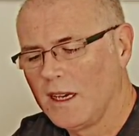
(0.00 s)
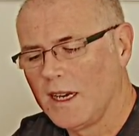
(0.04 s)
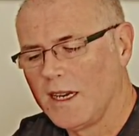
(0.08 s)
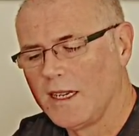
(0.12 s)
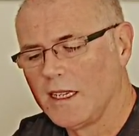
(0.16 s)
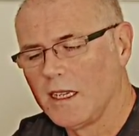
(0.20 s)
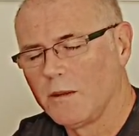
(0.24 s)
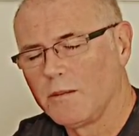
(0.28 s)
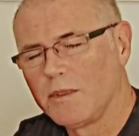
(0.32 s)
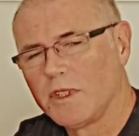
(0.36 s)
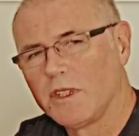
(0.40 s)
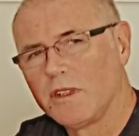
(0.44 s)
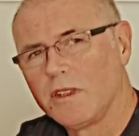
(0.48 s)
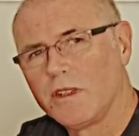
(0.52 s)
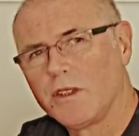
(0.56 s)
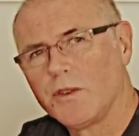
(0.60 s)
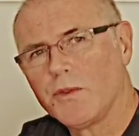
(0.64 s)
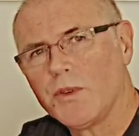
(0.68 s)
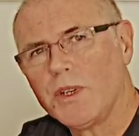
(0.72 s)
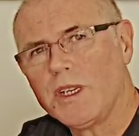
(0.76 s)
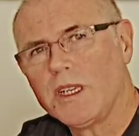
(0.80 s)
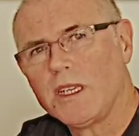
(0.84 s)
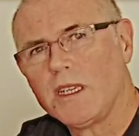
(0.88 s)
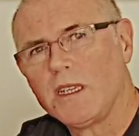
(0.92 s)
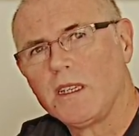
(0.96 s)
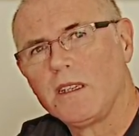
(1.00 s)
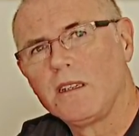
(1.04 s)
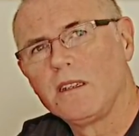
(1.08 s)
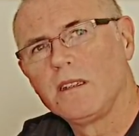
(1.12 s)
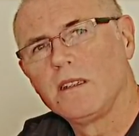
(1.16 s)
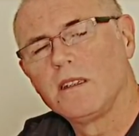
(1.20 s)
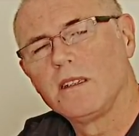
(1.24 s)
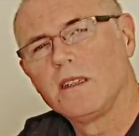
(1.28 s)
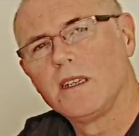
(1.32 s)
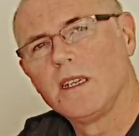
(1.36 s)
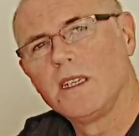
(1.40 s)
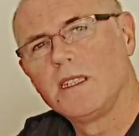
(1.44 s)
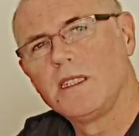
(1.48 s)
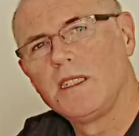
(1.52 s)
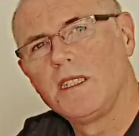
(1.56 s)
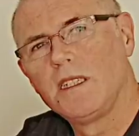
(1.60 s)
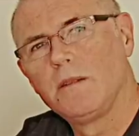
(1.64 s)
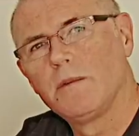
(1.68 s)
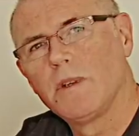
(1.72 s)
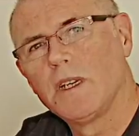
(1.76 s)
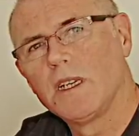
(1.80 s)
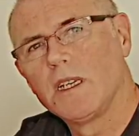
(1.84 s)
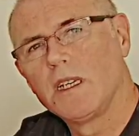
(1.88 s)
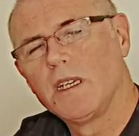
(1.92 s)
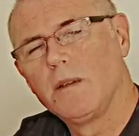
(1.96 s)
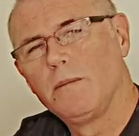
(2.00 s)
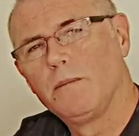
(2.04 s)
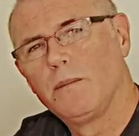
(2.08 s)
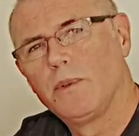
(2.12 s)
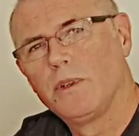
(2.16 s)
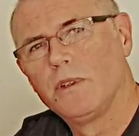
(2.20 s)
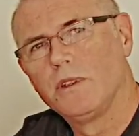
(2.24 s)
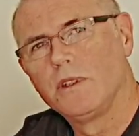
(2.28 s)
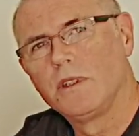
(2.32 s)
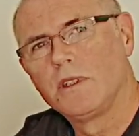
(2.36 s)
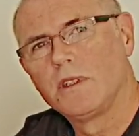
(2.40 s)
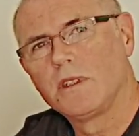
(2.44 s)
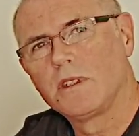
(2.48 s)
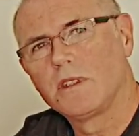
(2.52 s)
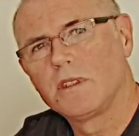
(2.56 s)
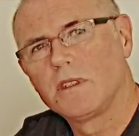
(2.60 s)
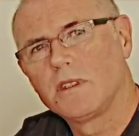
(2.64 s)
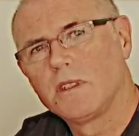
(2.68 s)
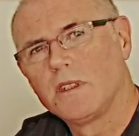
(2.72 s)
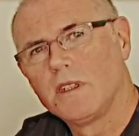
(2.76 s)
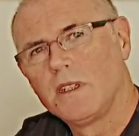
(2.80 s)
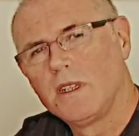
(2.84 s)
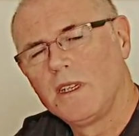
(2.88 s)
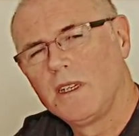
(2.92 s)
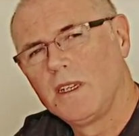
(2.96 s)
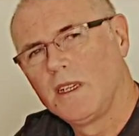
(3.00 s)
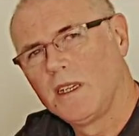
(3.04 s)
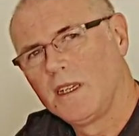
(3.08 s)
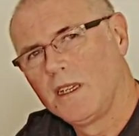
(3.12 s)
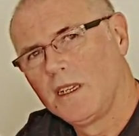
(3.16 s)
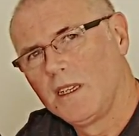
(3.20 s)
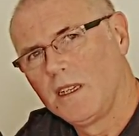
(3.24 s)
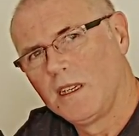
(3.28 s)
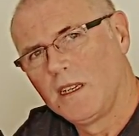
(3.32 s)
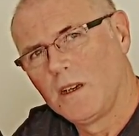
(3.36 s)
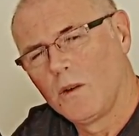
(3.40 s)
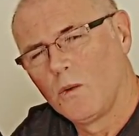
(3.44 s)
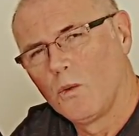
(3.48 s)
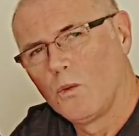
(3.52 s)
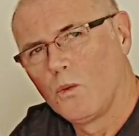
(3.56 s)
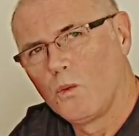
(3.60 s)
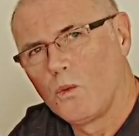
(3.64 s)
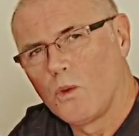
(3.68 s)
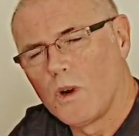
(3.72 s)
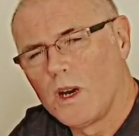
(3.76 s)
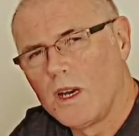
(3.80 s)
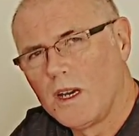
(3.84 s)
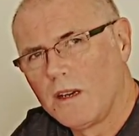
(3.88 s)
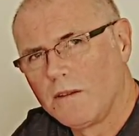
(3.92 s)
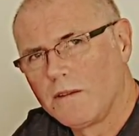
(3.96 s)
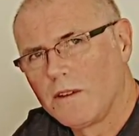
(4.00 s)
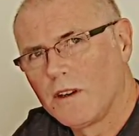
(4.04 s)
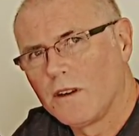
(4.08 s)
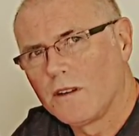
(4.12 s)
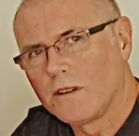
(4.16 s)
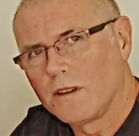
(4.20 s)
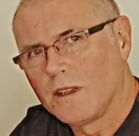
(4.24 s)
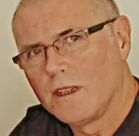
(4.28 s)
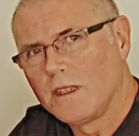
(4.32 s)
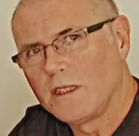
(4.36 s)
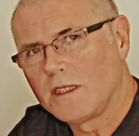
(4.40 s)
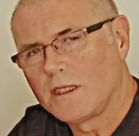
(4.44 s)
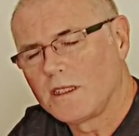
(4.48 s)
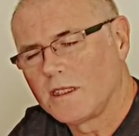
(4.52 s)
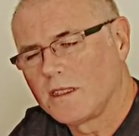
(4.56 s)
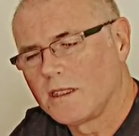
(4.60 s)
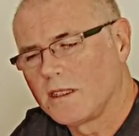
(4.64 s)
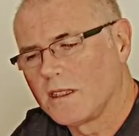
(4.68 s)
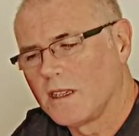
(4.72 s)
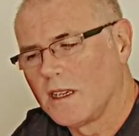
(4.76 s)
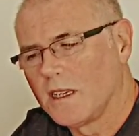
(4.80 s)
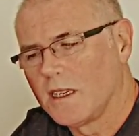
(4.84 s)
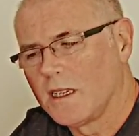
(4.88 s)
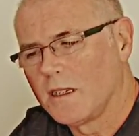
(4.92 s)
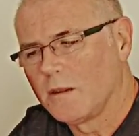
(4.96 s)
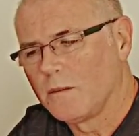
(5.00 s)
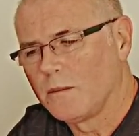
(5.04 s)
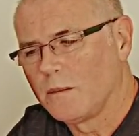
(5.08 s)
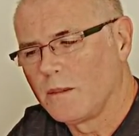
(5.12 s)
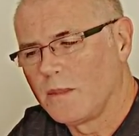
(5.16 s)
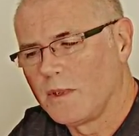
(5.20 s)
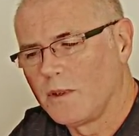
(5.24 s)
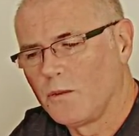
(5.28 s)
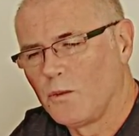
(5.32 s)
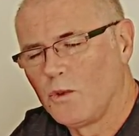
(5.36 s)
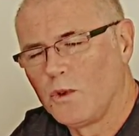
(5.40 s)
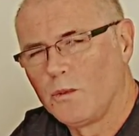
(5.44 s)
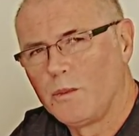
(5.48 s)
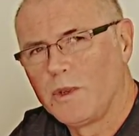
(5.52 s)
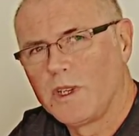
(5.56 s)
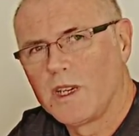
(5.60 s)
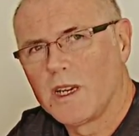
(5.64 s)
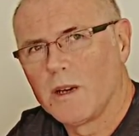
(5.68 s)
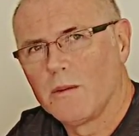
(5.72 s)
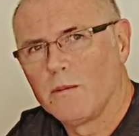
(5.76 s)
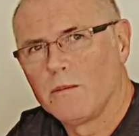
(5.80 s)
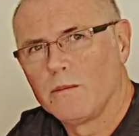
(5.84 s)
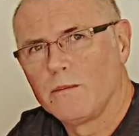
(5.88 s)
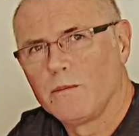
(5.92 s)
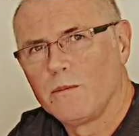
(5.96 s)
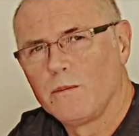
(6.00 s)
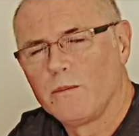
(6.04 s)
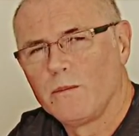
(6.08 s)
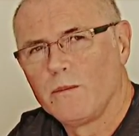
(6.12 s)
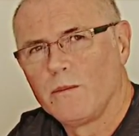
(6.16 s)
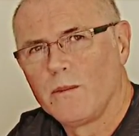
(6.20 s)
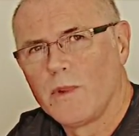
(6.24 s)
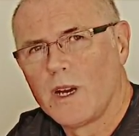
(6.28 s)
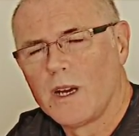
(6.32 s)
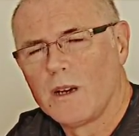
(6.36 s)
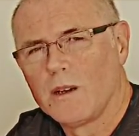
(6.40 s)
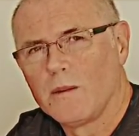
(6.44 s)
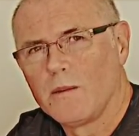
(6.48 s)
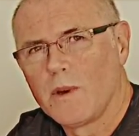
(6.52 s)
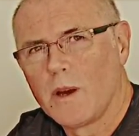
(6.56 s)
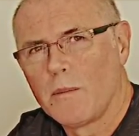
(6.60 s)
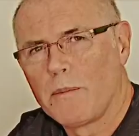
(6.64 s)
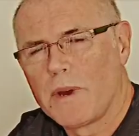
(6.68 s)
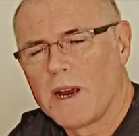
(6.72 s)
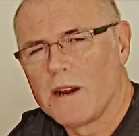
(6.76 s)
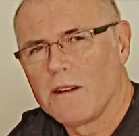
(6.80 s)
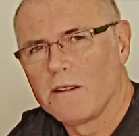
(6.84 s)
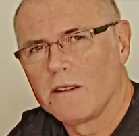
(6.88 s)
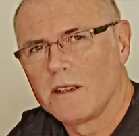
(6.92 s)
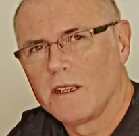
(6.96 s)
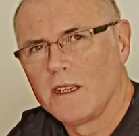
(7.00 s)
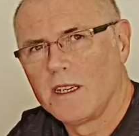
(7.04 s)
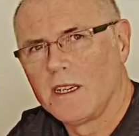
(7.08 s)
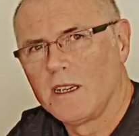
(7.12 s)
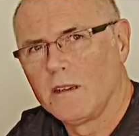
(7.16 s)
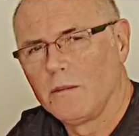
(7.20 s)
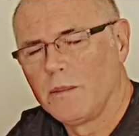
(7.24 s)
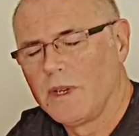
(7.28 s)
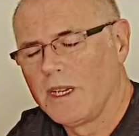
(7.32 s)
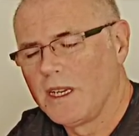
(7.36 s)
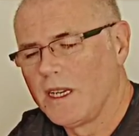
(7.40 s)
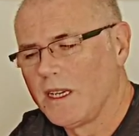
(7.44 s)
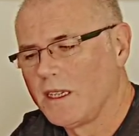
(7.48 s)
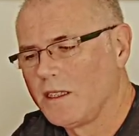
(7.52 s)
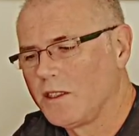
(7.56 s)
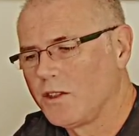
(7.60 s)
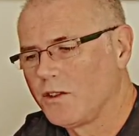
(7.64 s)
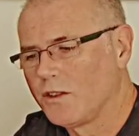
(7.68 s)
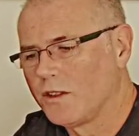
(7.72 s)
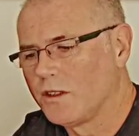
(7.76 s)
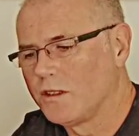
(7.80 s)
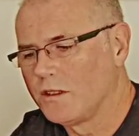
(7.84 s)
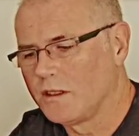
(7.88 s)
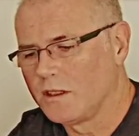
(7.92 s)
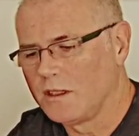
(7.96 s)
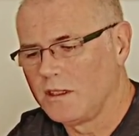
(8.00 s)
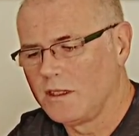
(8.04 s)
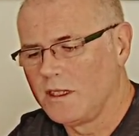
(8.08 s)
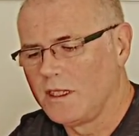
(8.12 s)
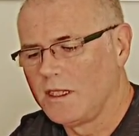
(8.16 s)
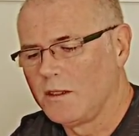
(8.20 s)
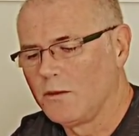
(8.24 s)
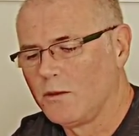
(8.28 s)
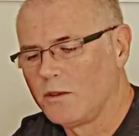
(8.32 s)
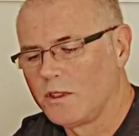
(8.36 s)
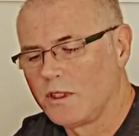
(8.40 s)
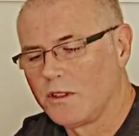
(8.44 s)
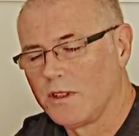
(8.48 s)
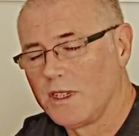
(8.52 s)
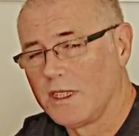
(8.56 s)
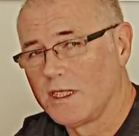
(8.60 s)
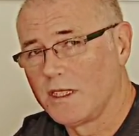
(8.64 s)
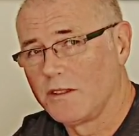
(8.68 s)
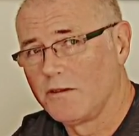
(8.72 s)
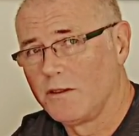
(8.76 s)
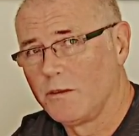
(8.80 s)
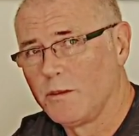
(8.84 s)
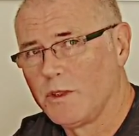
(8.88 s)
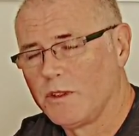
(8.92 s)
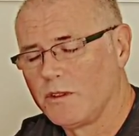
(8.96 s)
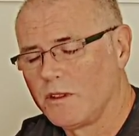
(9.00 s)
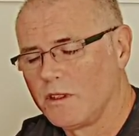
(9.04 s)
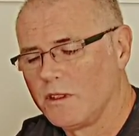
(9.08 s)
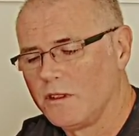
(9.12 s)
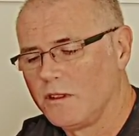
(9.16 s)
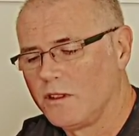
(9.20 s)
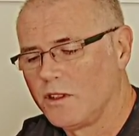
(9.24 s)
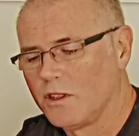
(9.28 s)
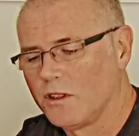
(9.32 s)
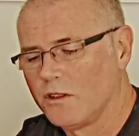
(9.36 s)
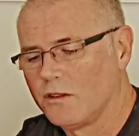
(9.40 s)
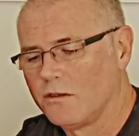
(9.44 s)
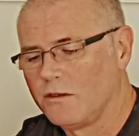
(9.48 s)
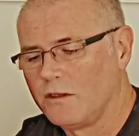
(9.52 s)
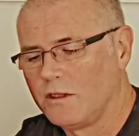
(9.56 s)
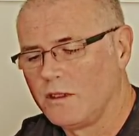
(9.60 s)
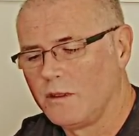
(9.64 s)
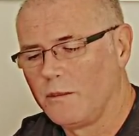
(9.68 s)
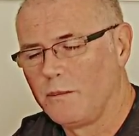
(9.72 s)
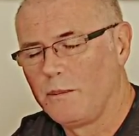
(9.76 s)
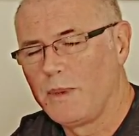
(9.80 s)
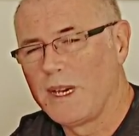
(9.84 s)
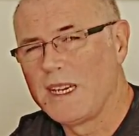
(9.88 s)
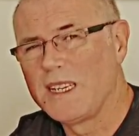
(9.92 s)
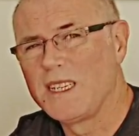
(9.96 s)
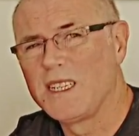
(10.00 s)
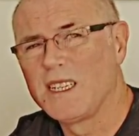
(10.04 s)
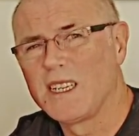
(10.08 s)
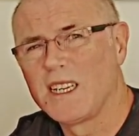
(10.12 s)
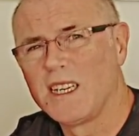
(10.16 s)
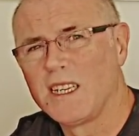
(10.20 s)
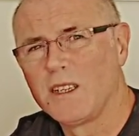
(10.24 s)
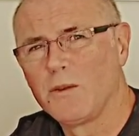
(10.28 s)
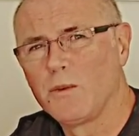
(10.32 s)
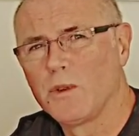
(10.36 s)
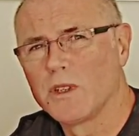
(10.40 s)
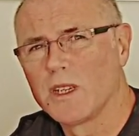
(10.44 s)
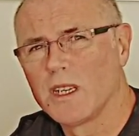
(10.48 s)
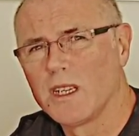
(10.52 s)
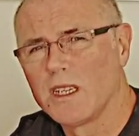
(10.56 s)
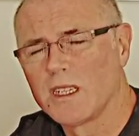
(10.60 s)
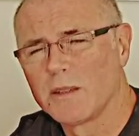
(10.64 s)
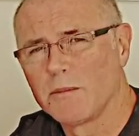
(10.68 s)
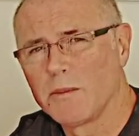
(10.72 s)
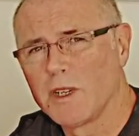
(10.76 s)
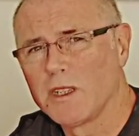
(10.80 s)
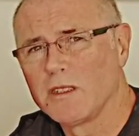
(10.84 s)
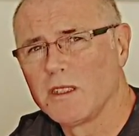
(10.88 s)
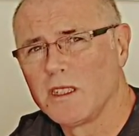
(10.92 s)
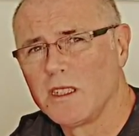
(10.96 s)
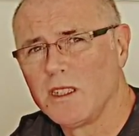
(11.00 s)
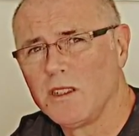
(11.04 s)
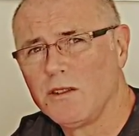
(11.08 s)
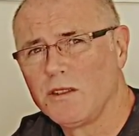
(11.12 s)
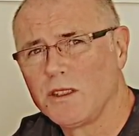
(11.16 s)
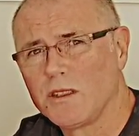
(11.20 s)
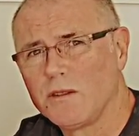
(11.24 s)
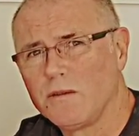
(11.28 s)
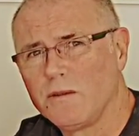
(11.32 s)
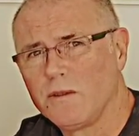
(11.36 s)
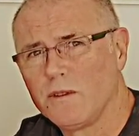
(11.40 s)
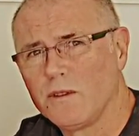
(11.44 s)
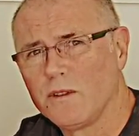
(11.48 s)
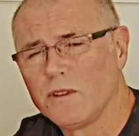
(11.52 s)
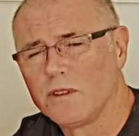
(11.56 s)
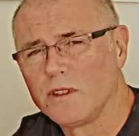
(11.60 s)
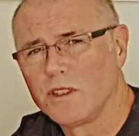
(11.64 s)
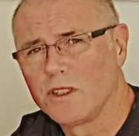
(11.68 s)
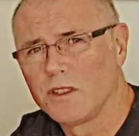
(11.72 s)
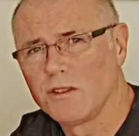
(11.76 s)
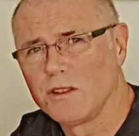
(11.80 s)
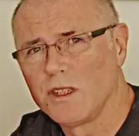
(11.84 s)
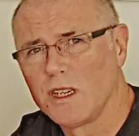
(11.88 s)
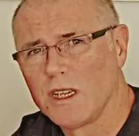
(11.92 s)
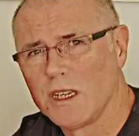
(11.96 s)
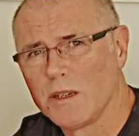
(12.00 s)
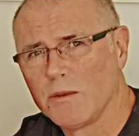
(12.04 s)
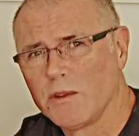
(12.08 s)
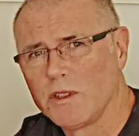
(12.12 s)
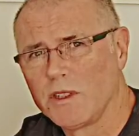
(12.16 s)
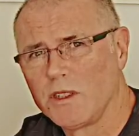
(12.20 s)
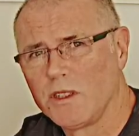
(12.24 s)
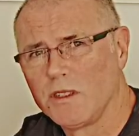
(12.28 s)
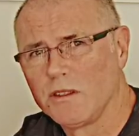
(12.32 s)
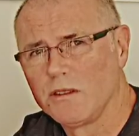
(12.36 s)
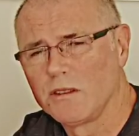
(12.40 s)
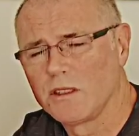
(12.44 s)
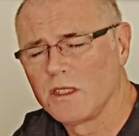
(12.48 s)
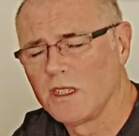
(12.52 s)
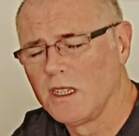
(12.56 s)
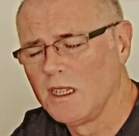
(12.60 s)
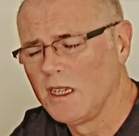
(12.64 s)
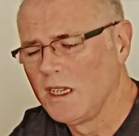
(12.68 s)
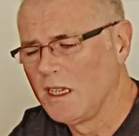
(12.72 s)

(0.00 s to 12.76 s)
and up to 3 HDMI inputs. Why I've got this will become apparent a little bit later on. It also has a remote control. Basically, what I'm going to use it for, and show you how it's used,